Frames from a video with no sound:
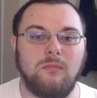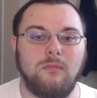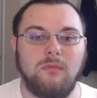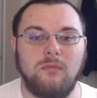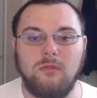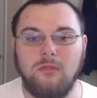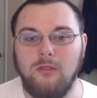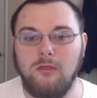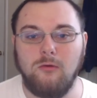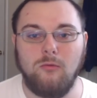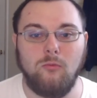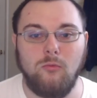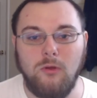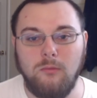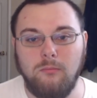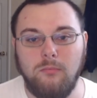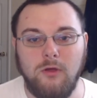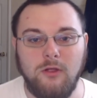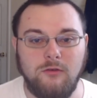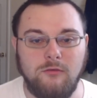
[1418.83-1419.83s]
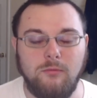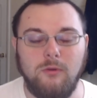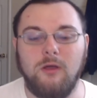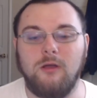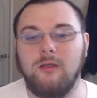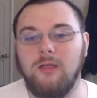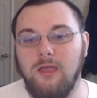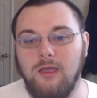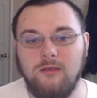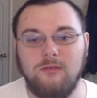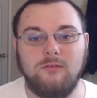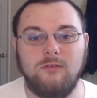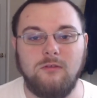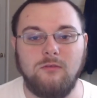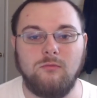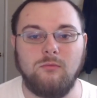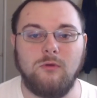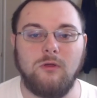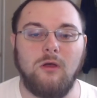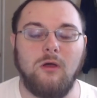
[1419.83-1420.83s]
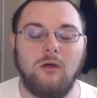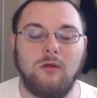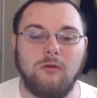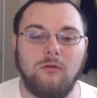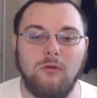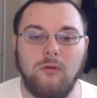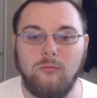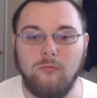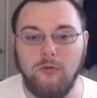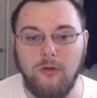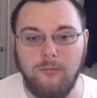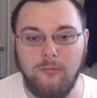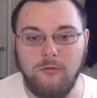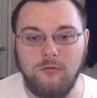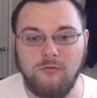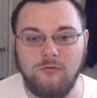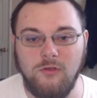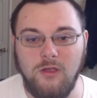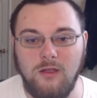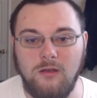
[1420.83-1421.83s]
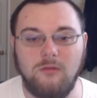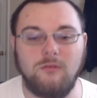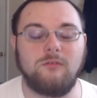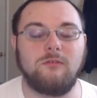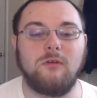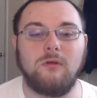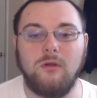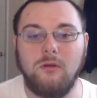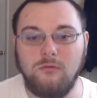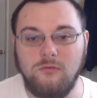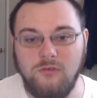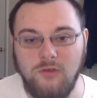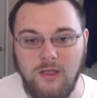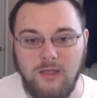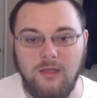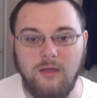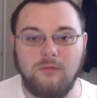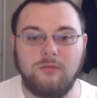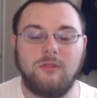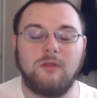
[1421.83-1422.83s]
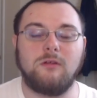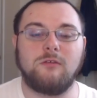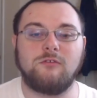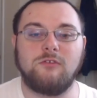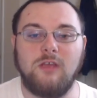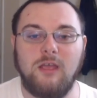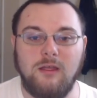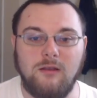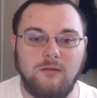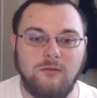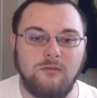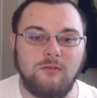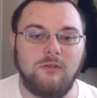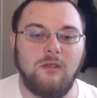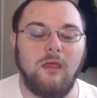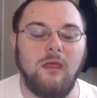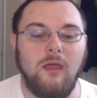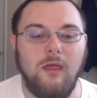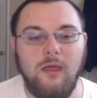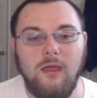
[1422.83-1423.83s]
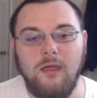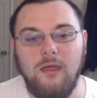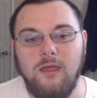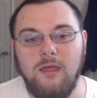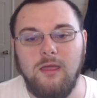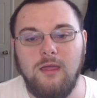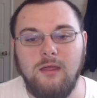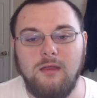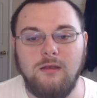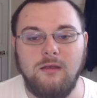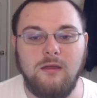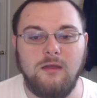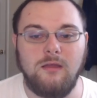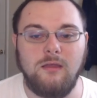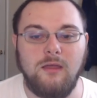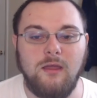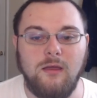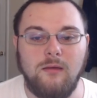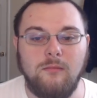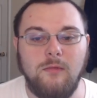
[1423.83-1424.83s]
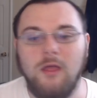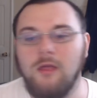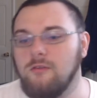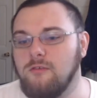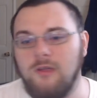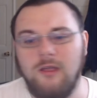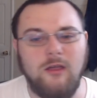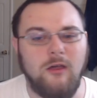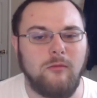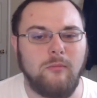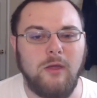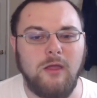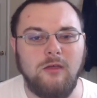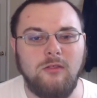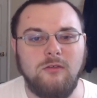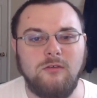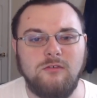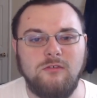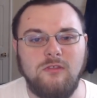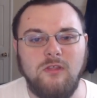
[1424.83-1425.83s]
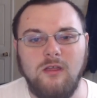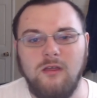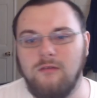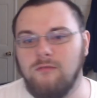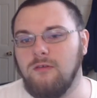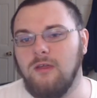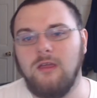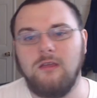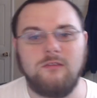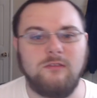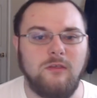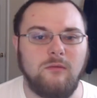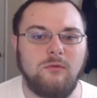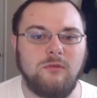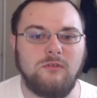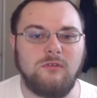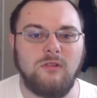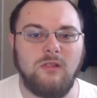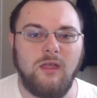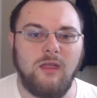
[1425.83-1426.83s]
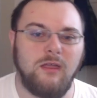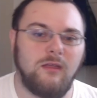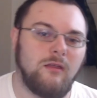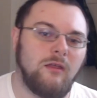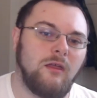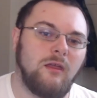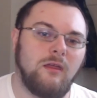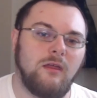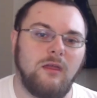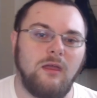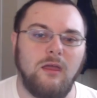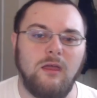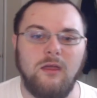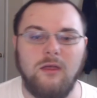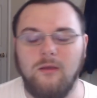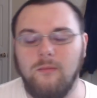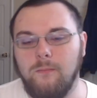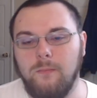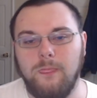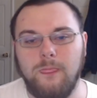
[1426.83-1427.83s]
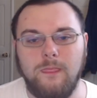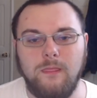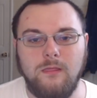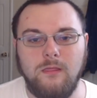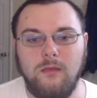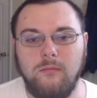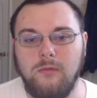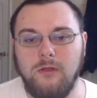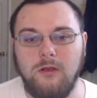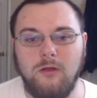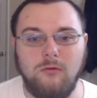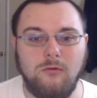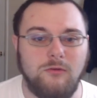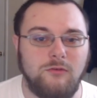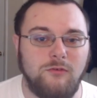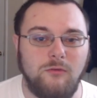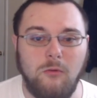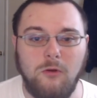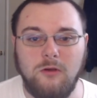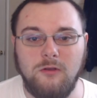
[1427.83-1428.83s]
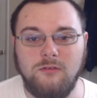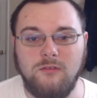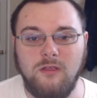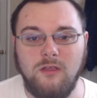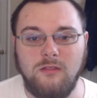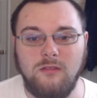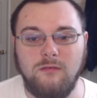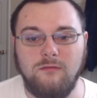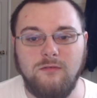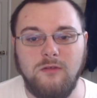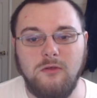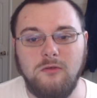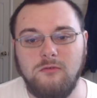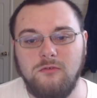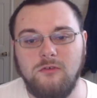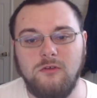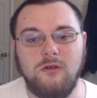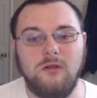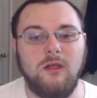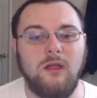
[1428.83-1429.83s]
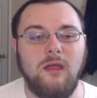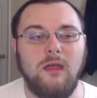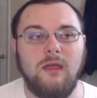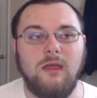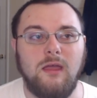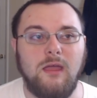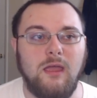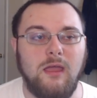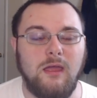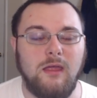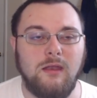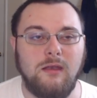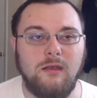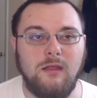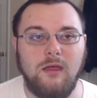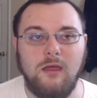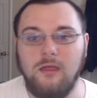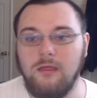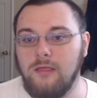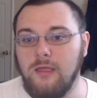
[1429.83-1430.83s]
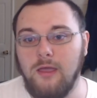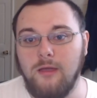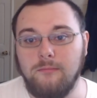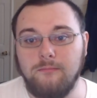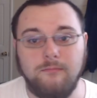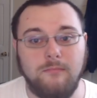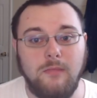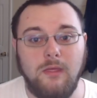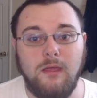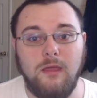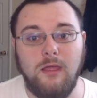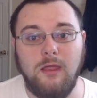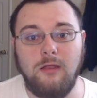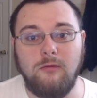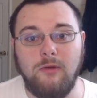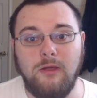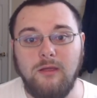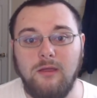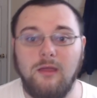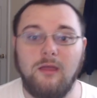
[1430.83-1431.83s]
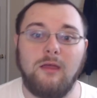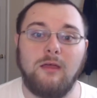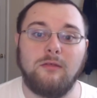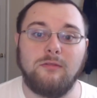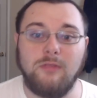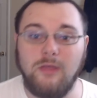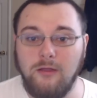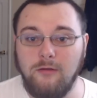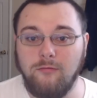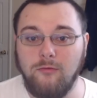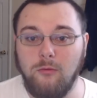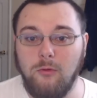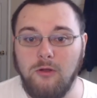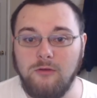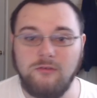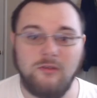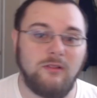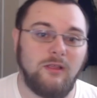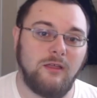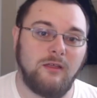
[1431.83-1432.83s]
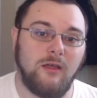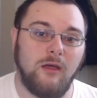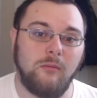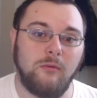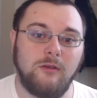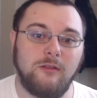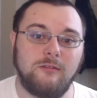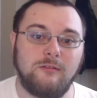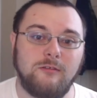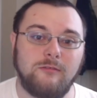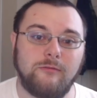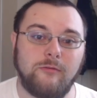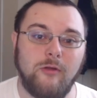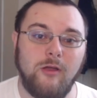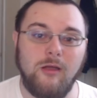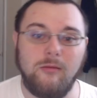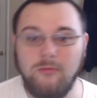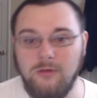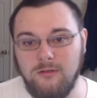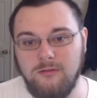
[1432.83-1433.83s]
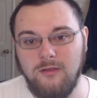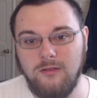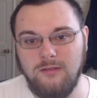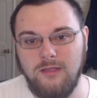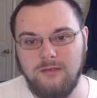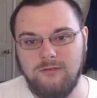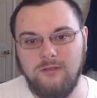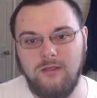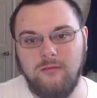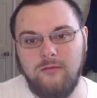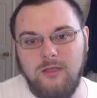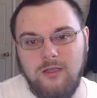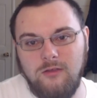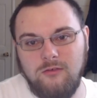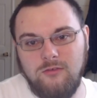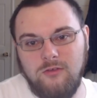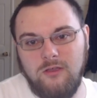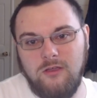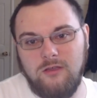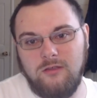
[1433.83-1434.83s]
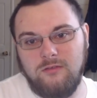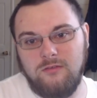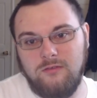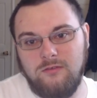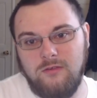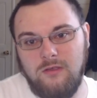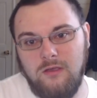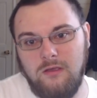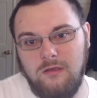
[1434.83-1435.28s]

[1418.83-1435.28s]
the One Punch podcast is on Grim Reaper's channel, so go check out their channels. And, yeah, check out my other stuff, see what you like, let me know what you want to see in the future. And, yeah. Anyway, thank you for watching, like, comment, and subscribe, and until next time, Quichelings,